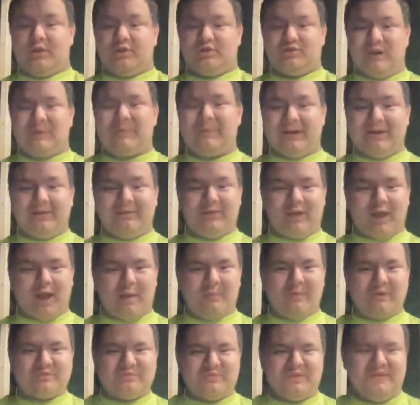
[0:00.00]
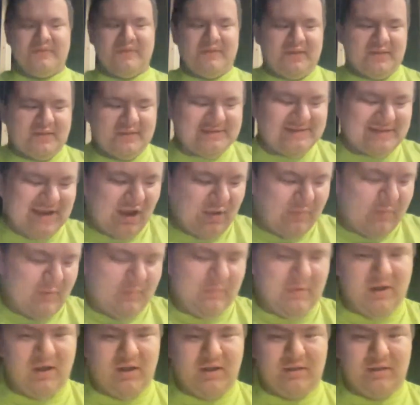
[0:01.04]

Drop it in the comments what you think of this album.